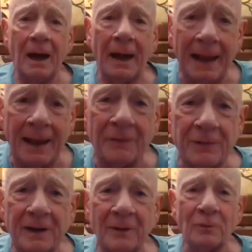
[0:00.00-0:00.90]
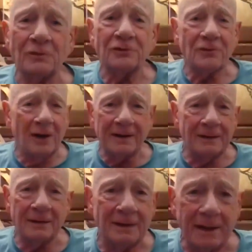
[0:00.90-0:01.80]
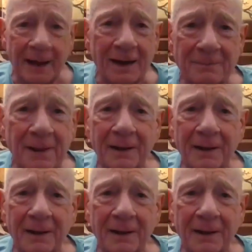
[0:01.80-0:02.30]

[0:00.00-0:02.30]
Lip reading: Anthony was struck in the neck